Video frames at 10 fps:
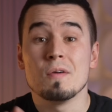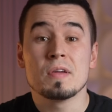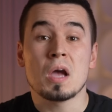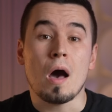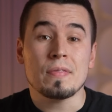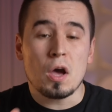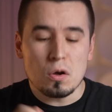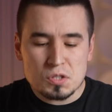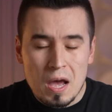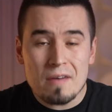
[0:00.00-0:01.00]
Moving on, they
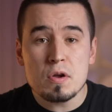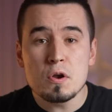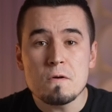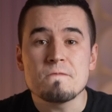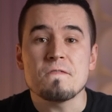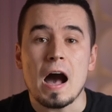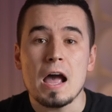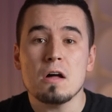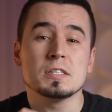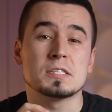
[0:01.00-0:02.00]
also have their new
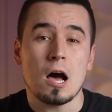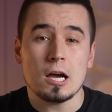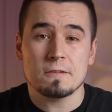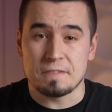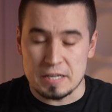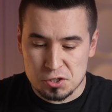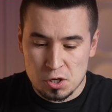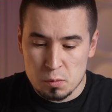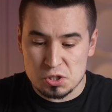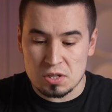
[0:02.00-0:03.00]
file doc
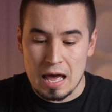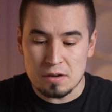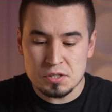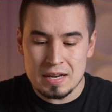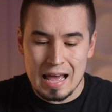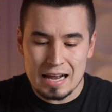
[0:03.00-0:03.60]
feature, which allows you to